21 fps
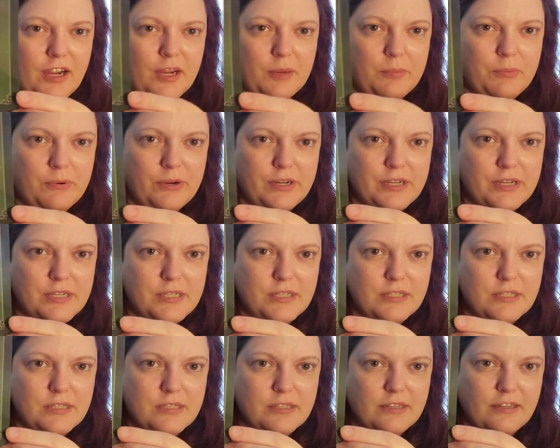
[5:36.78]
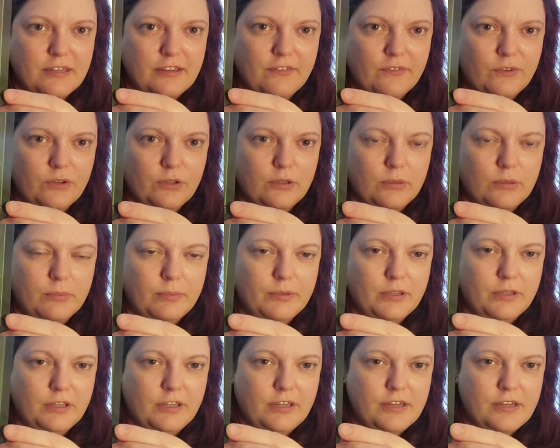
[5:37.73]
High Priestess ever,
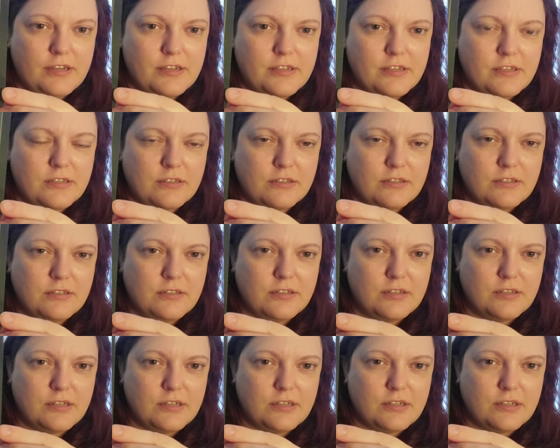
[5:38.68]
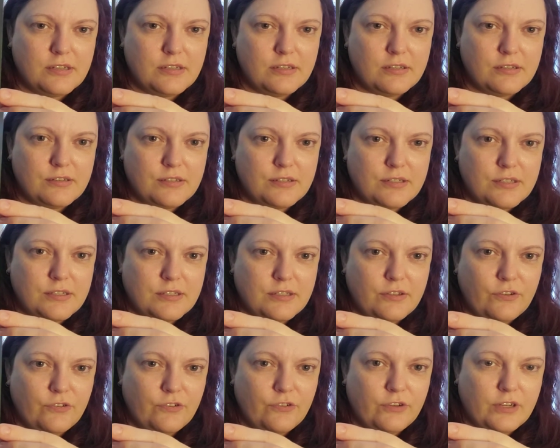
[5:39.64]
but
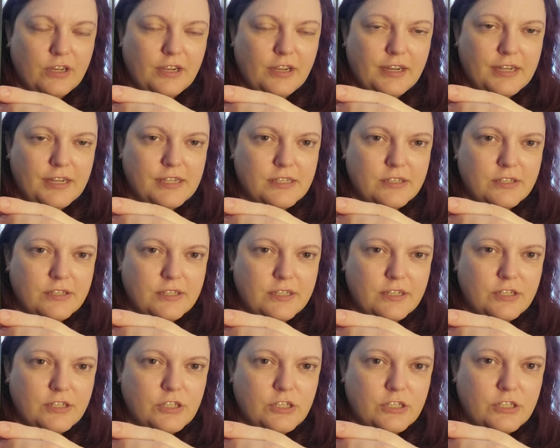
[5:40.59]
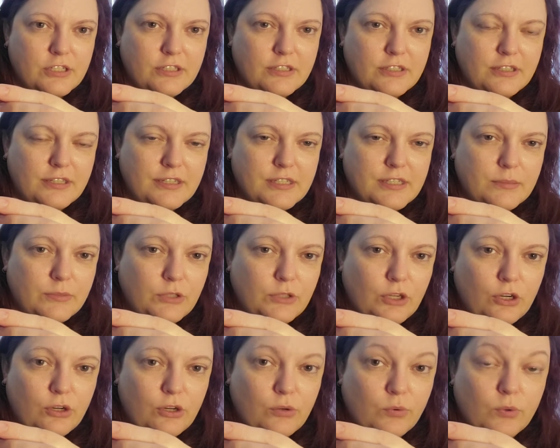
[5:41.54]
still nice. Looks like she's in like some
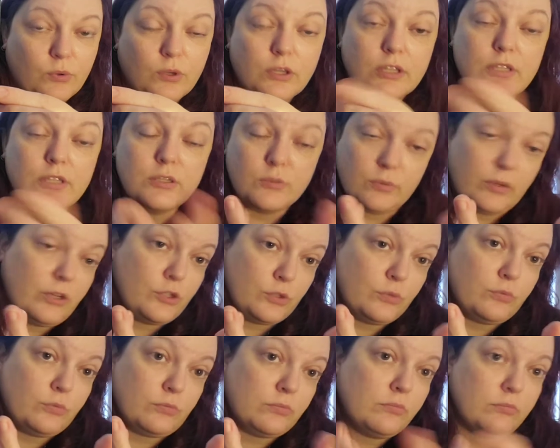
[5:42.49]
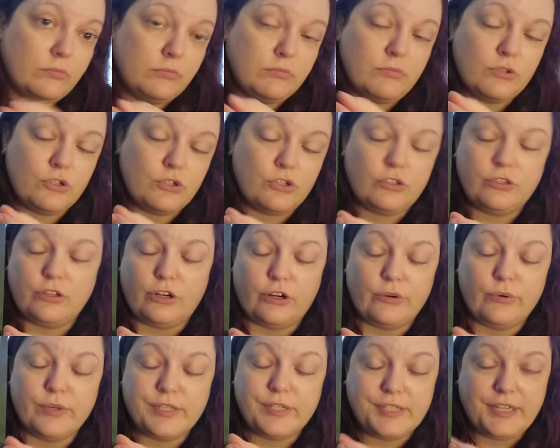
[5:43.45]
dark woods, which is the
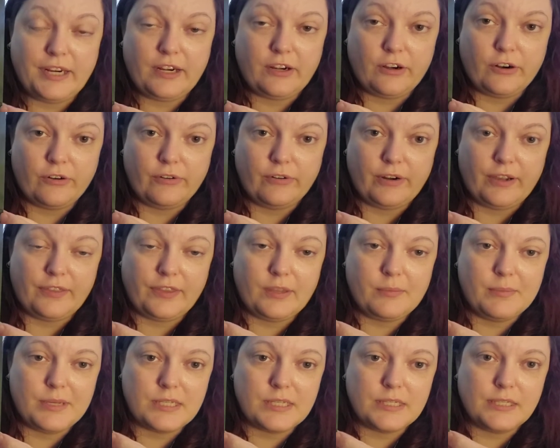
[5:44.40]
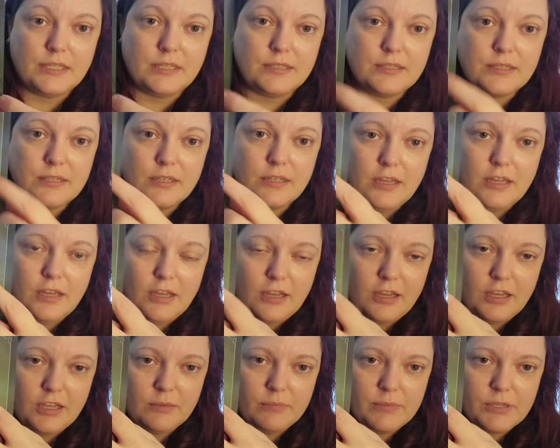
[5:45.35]
Darkwood Tarot, right? That makes sense.
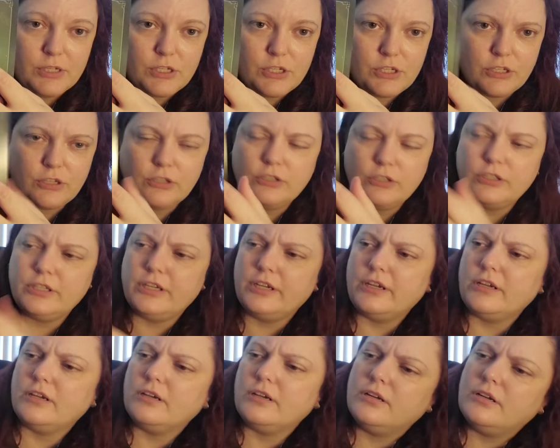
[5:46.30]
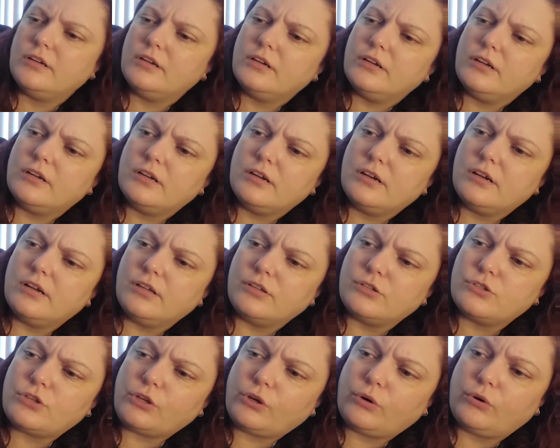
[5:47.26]
And she's holding a
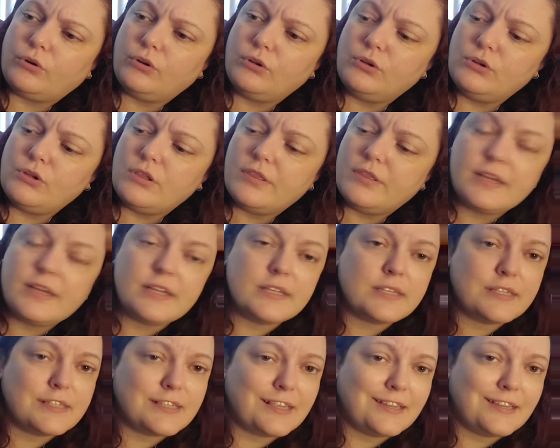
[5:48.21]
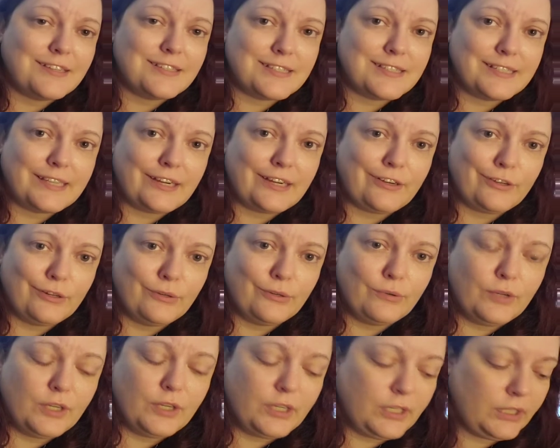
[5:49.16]
scroll that says tarot
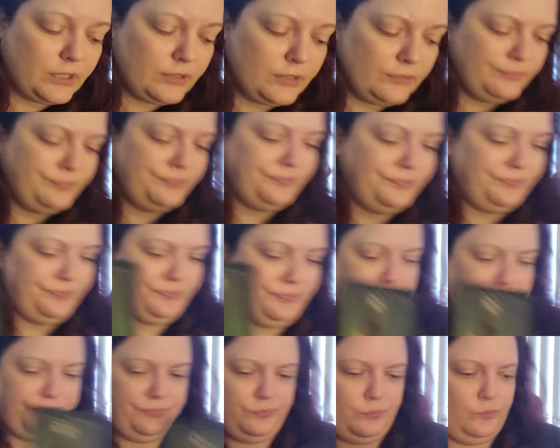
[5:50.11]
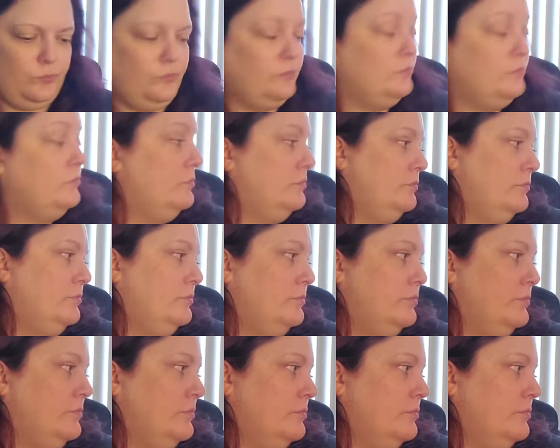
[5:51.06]
on it.